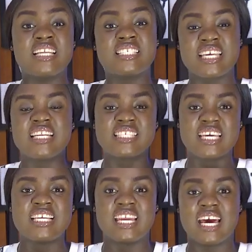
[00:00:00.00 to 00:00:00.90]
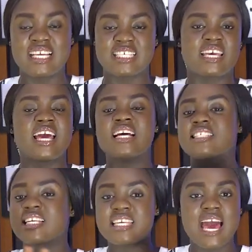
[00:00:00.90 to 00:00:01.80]
nyina na say say
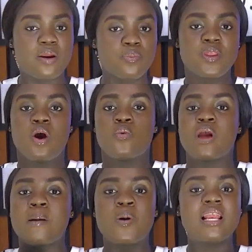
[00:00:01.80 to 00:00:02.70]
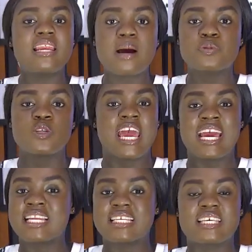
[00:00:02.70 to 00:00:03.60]
ano we are boiling up to the end they
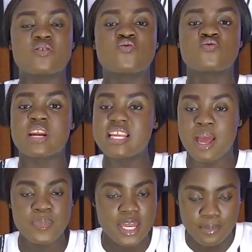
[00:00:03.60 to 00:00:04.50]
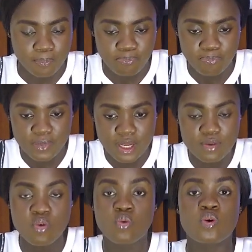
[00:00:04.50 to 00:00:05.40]
say no kure de nyame anim no
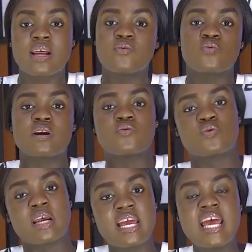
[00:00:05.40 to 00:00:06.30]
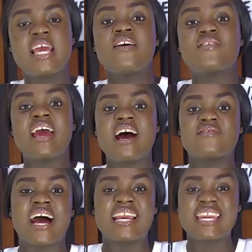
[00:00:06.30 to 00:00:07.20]
kure if they have
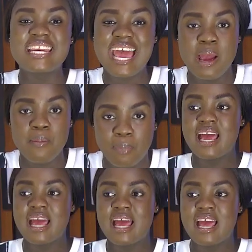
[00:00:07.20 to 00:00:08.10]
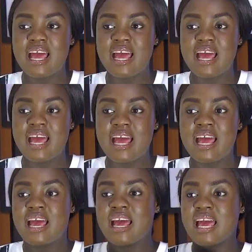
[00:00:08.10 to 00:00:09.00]
another emblem if they have
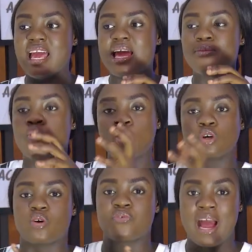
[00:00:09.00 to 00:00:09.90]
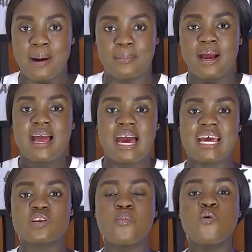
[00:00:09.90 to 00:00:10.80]
another coat of arm and as
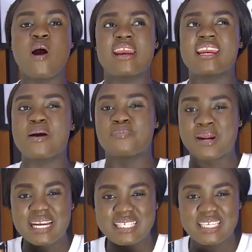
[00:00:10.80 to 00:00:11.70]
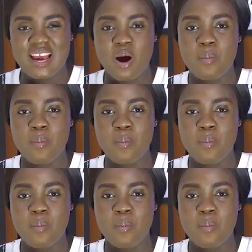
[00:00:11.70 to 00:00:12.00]
another branding omo